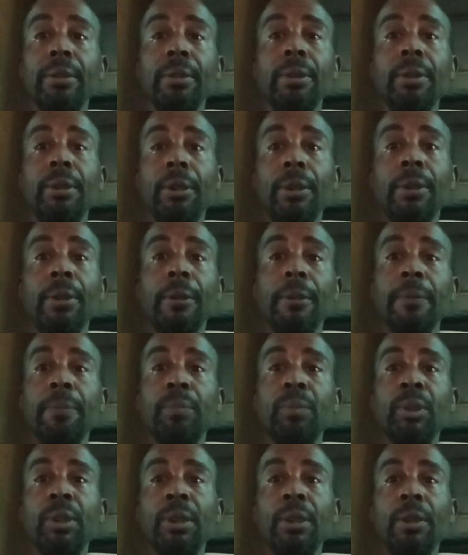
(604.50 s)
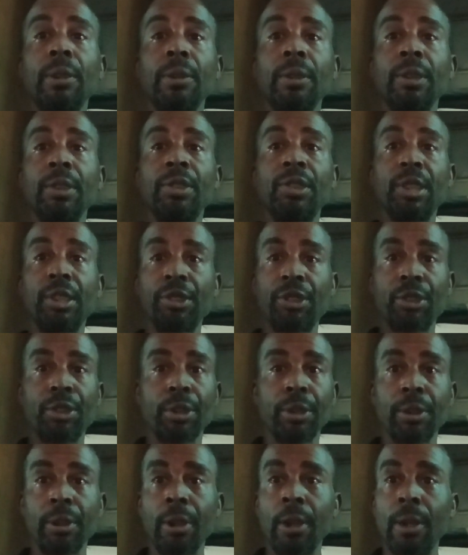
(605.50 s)
He said,
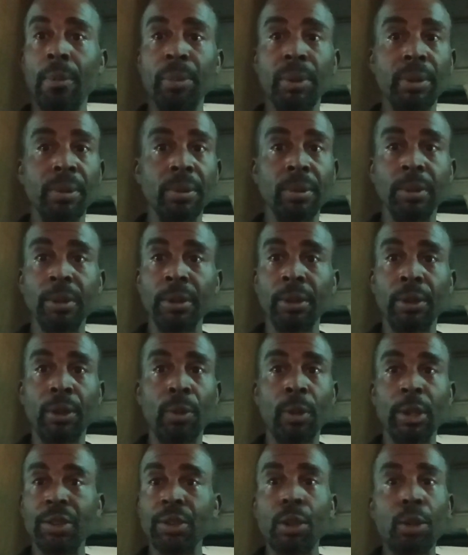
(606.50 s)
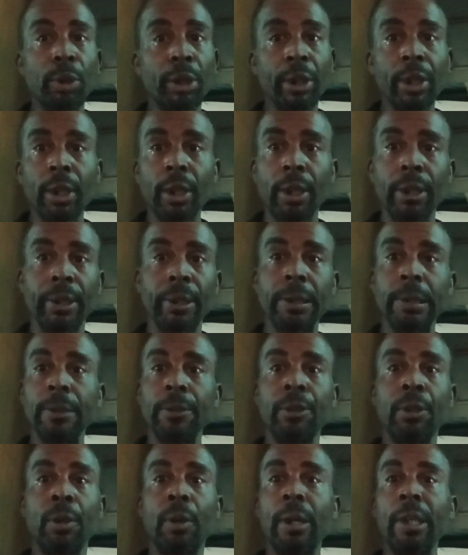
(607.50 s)
"Sir, what's going on?"
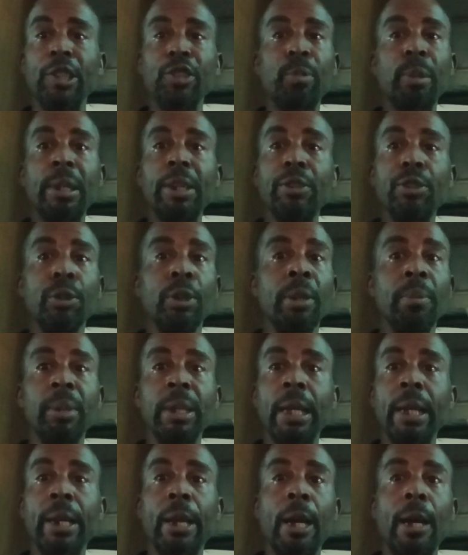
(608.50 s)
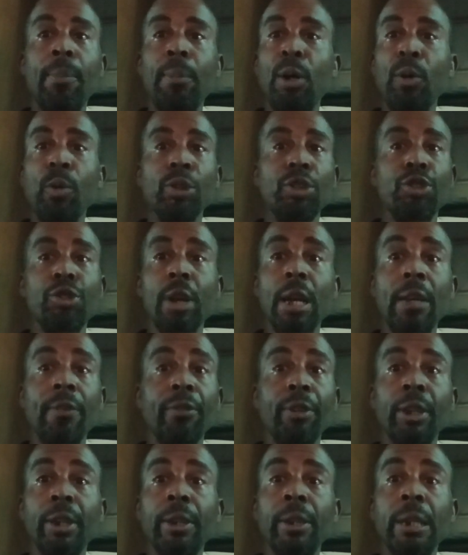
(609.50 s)
I explained to him that I was
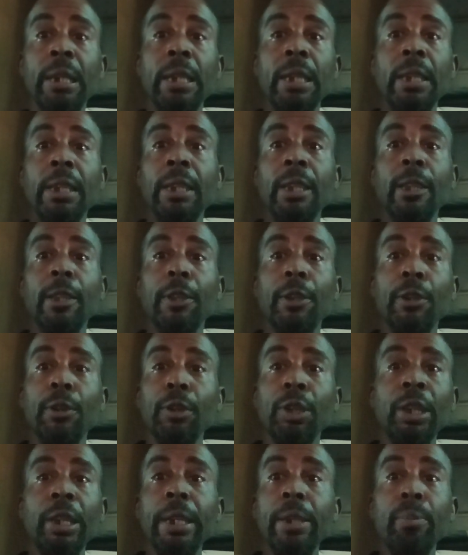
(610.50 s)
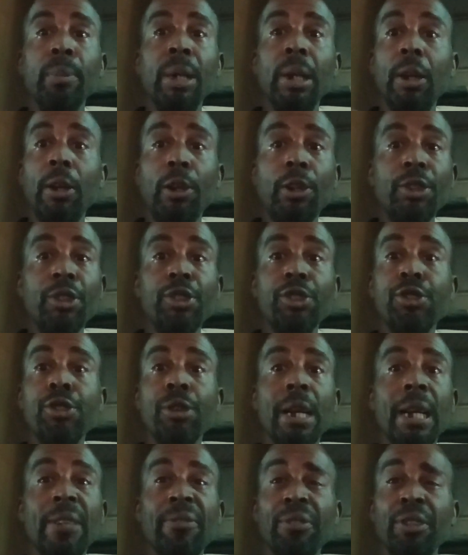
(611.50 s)
driving, eating my lunch,
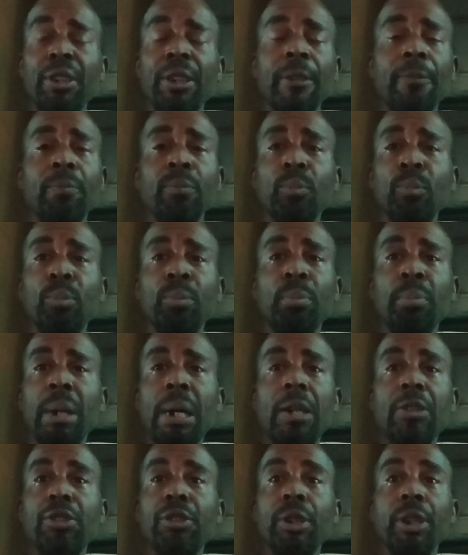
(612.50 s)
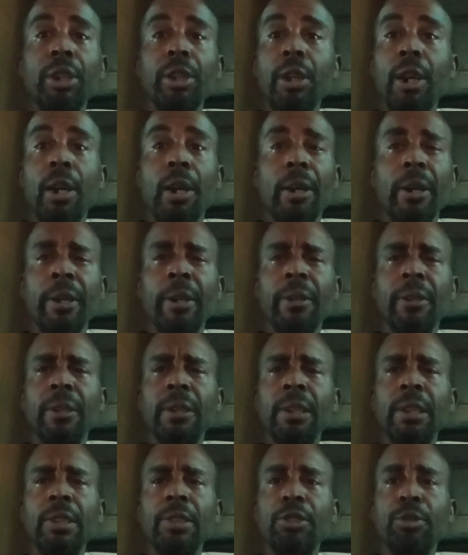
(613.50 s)
driving back to the yard
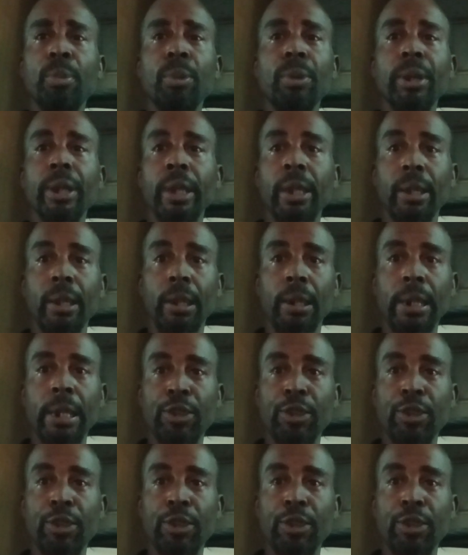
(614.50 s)
in Spring Hill.